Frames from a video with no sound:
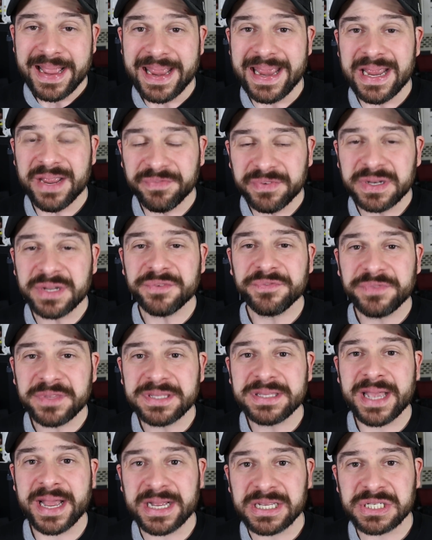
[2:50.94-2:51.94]
Even if the
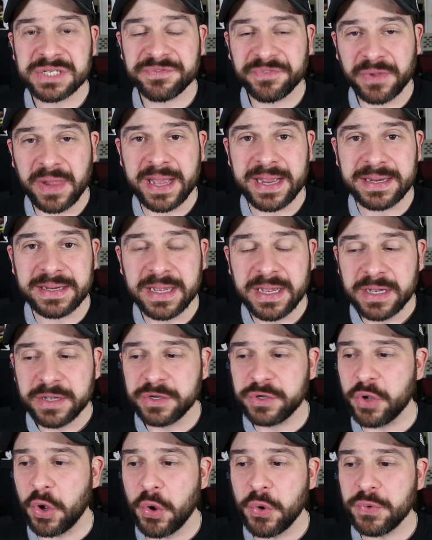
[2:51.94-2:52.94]
test flight
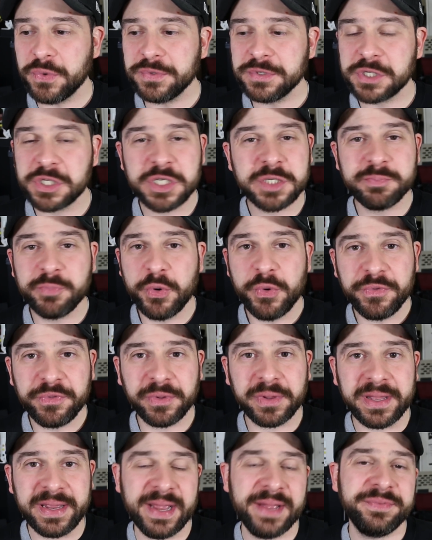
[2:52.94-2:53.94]
goes
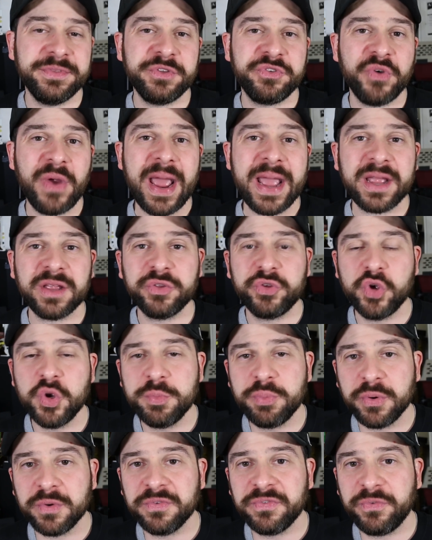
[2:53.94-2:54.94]
smoothly and the Dragon two
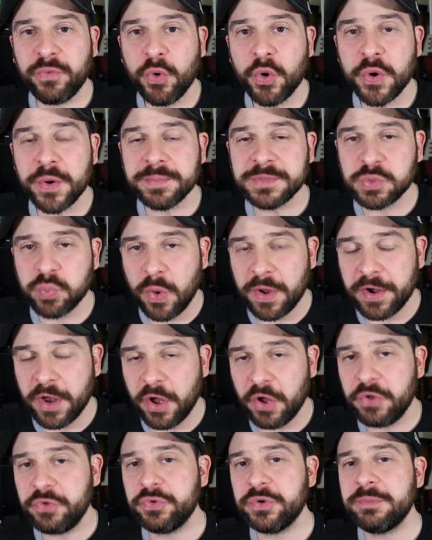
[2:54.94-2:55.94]
performs one
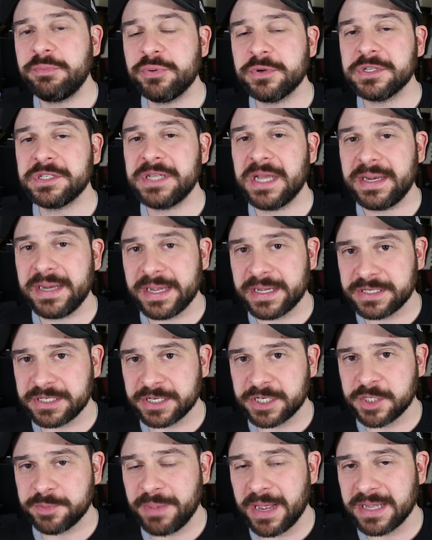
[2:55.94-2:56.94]
hundred percent as
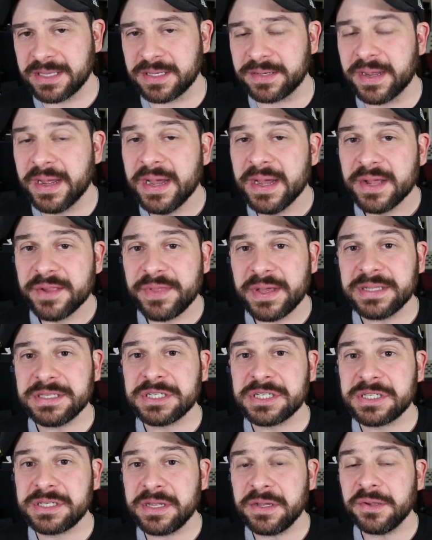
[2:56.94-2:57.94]
expected,
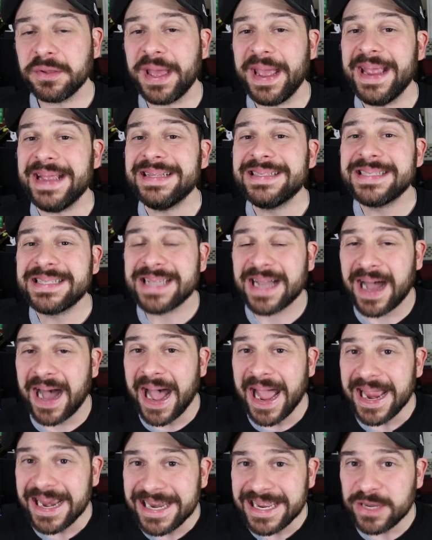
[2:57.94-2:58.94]
that's still a
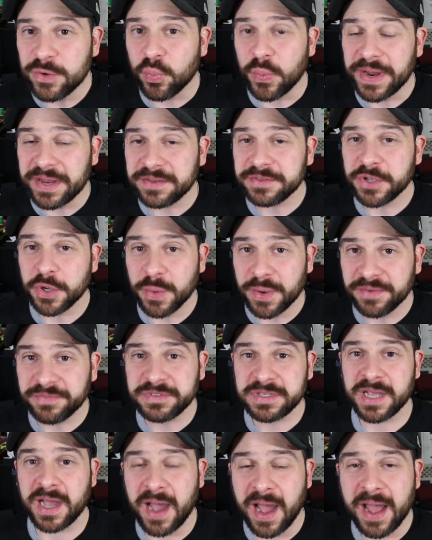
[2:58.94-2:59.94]
tiny window
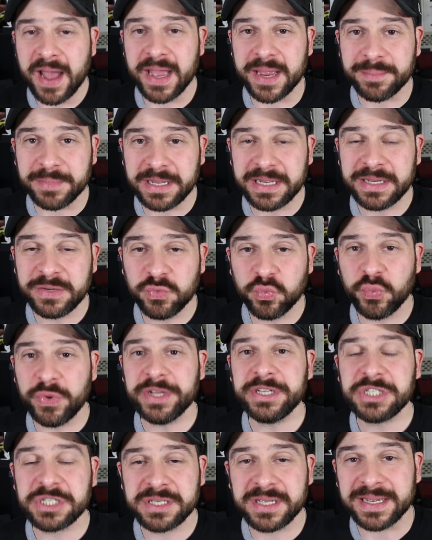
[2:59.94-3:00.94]
of time in
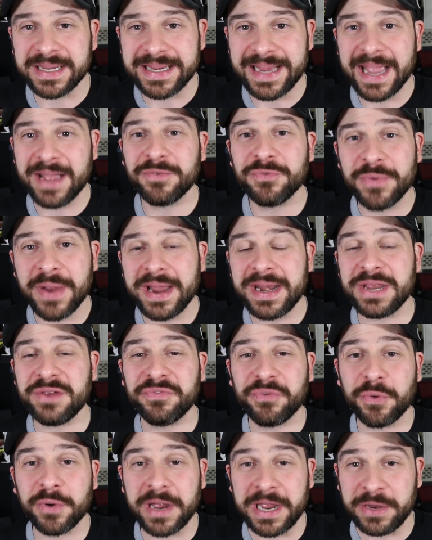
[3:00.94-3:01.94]
which to get ready
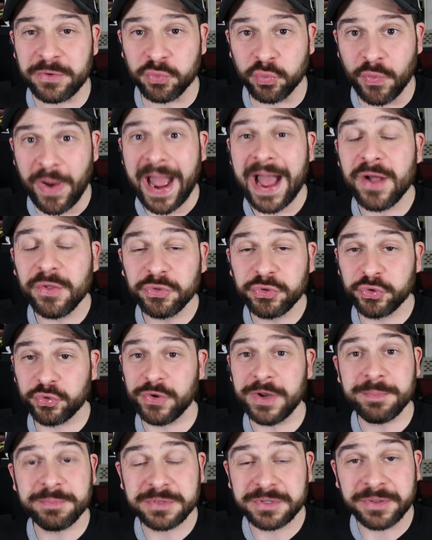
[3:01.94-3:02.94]
for a round
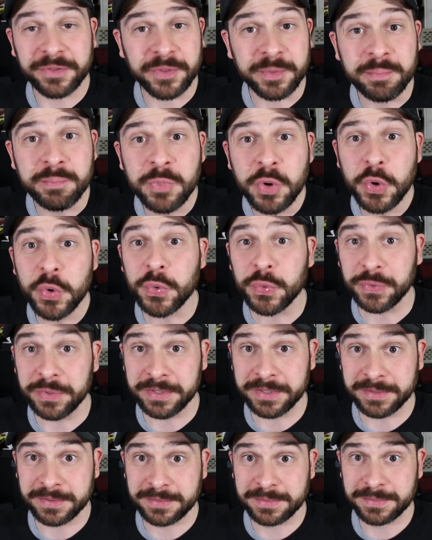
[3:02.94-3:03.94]
trip to the
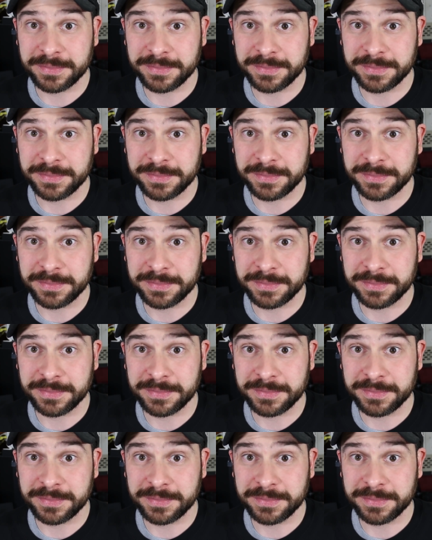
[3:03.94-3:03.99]
moon.